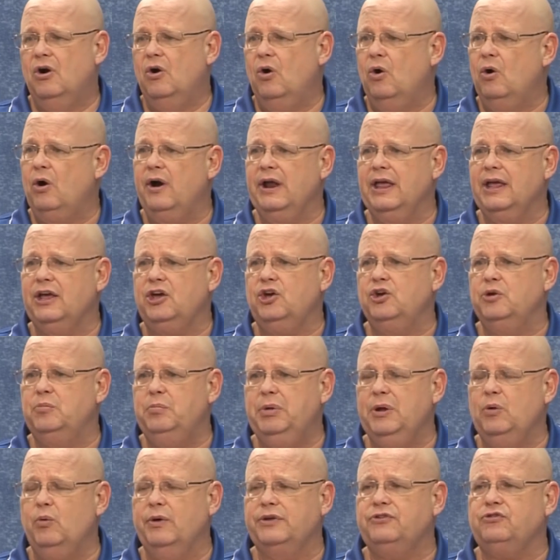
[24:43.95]
or it could
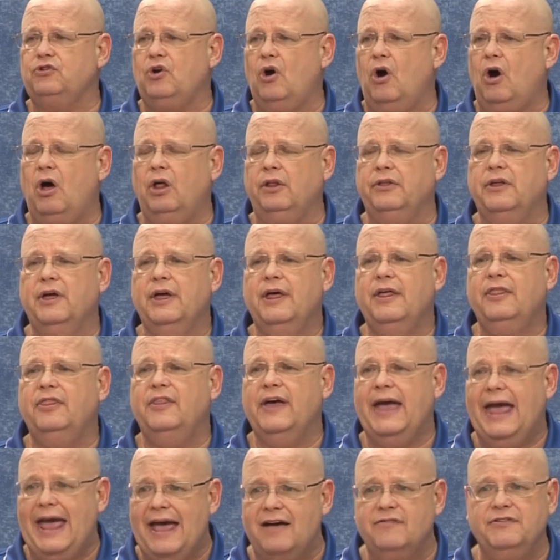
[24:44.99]
be what's called
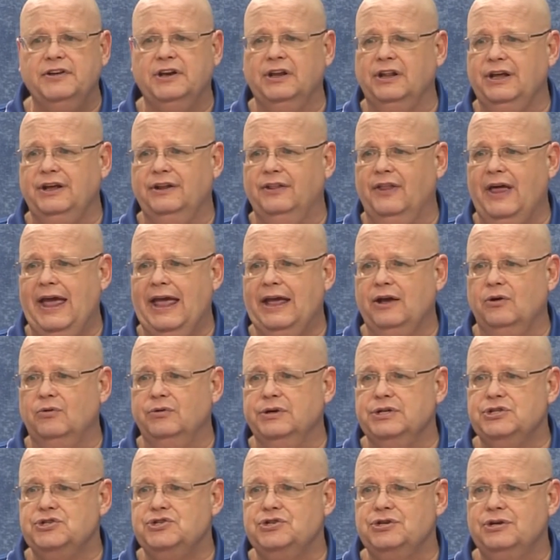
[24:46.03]
the heavenly
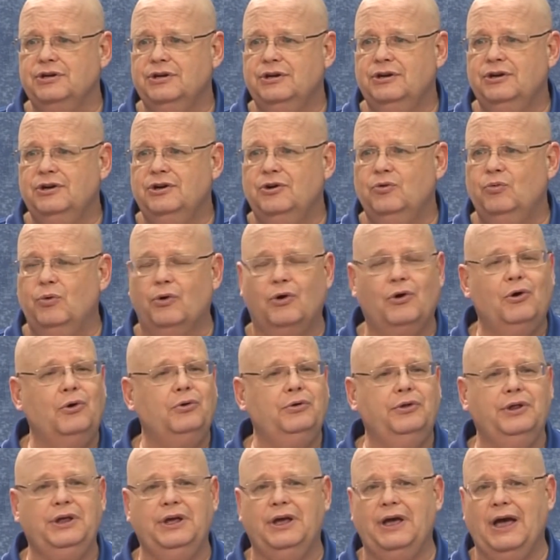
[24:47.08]
language, where
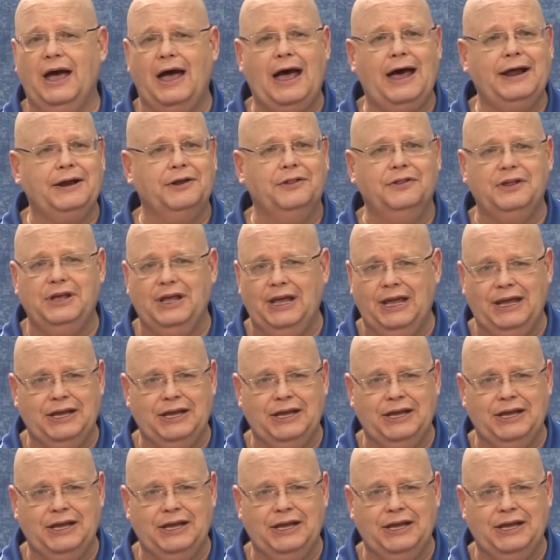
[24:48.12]
only God and the